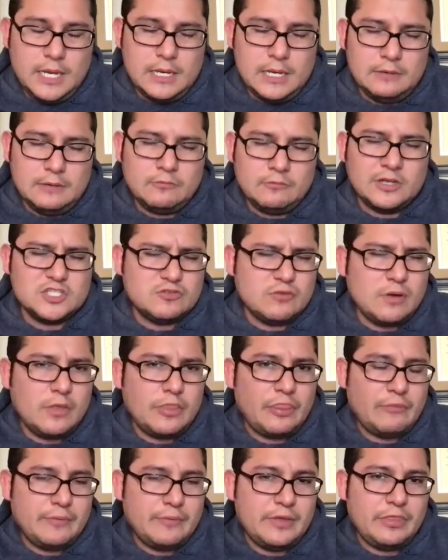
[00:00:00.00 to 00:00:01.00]
runs
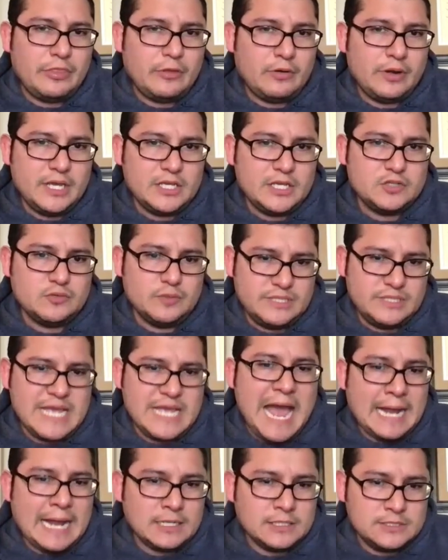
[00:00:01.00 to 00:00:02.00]
around $330-ish with
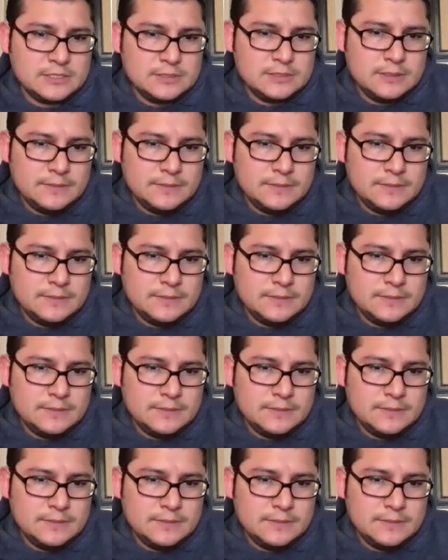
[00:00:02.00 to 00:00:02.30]
tax.